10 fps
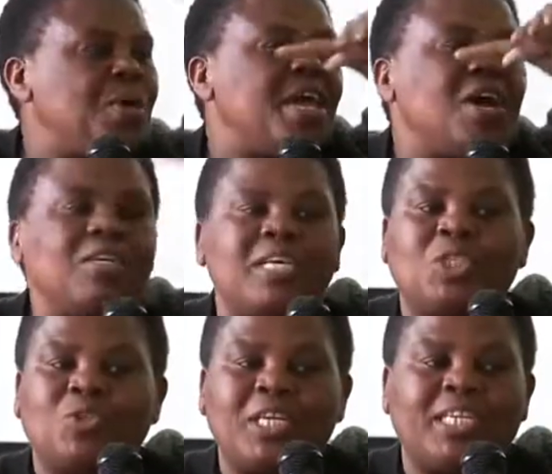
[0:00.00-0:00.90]
We are on the
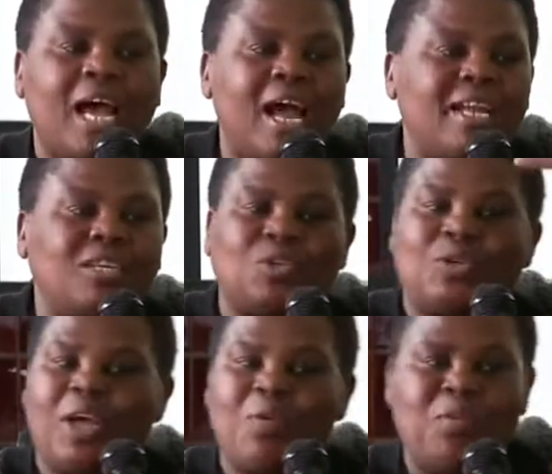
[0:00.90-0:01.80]
straight line
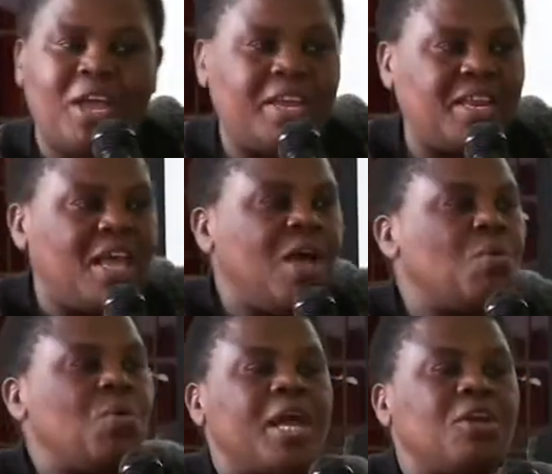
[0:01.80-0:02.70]
to heaven.
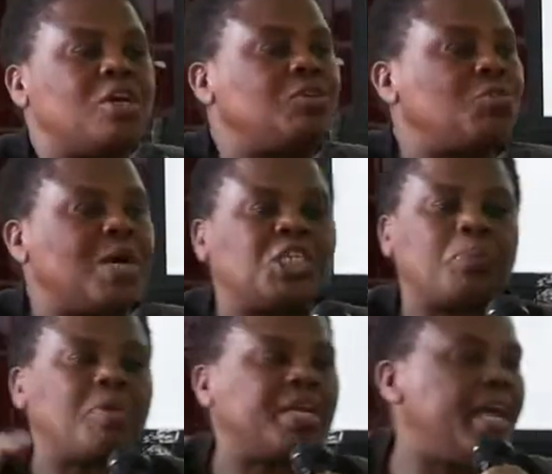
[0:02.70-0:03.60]
We are not
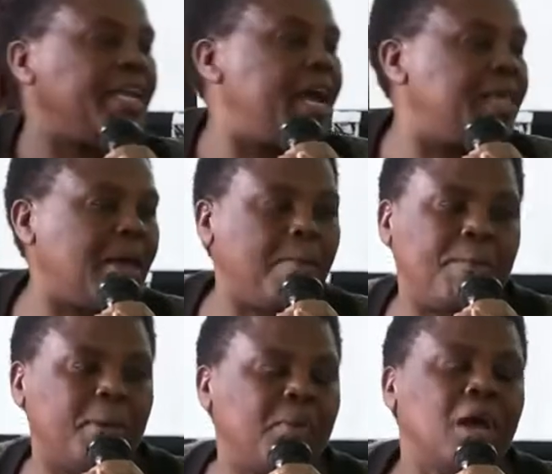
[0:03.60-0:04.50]
worshiping any other
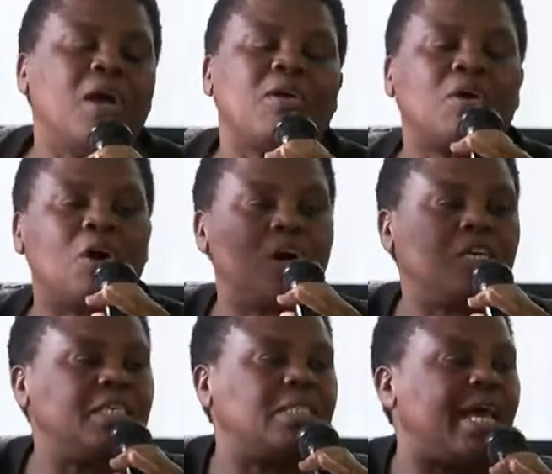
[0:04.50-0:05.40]
people.
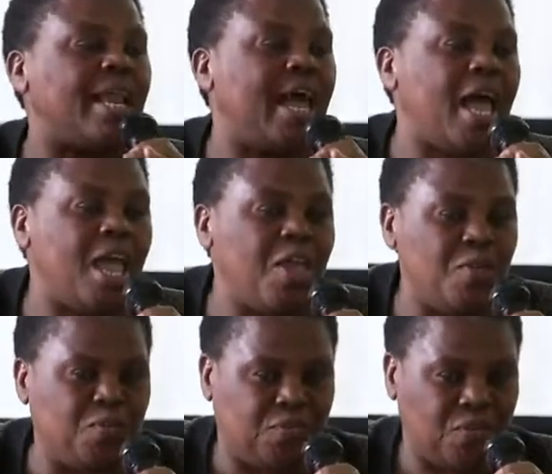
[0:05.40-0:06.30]
God is
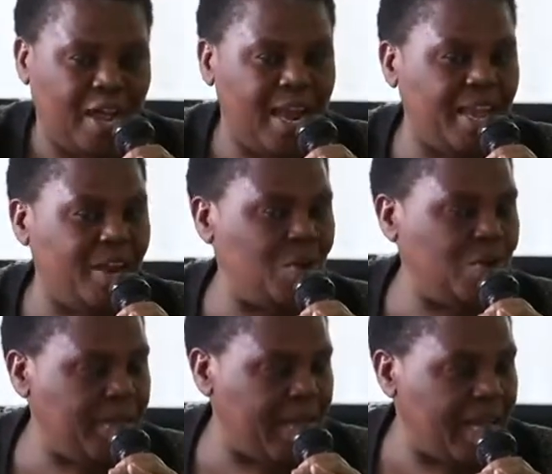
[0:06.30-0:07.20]
alive.
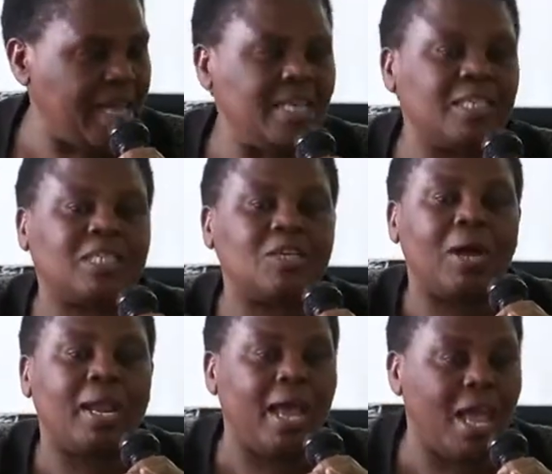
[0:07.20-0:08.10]
Hallelujah. He's still
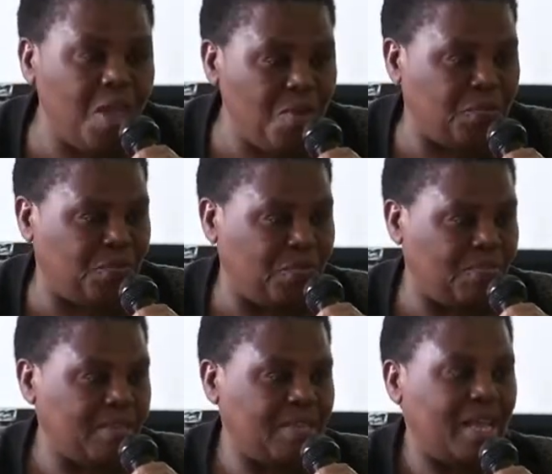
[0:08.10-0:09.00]
alive.
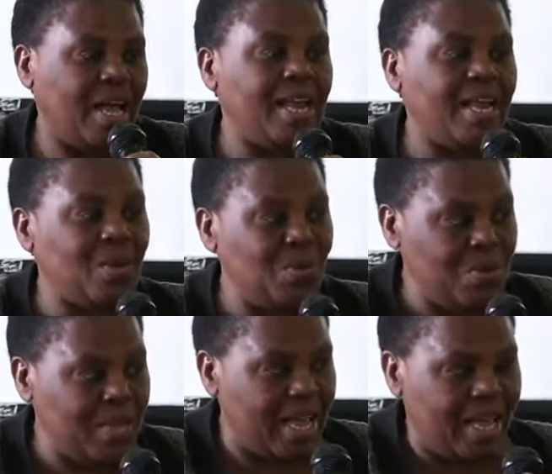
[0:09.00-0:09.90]

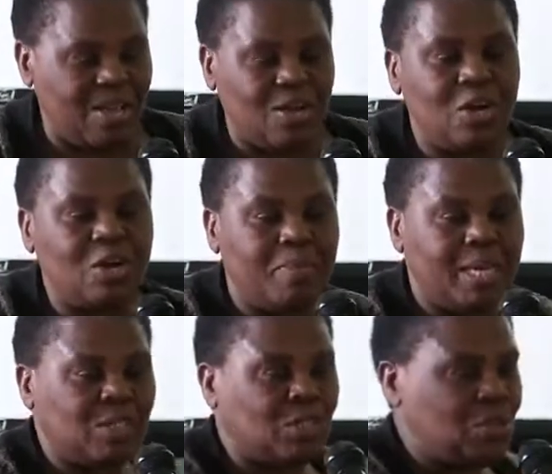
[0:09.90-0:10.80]
Hallelujah. God
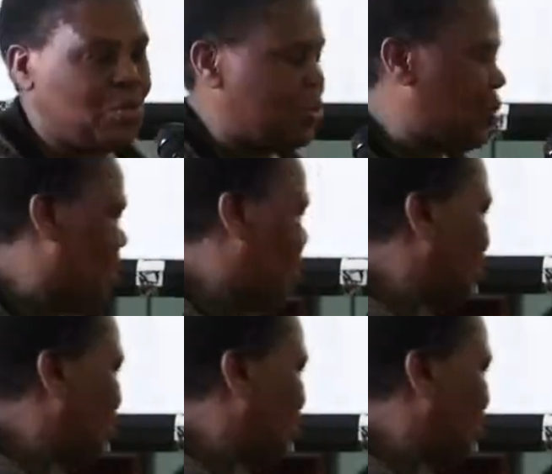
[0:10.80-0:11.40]
bless you.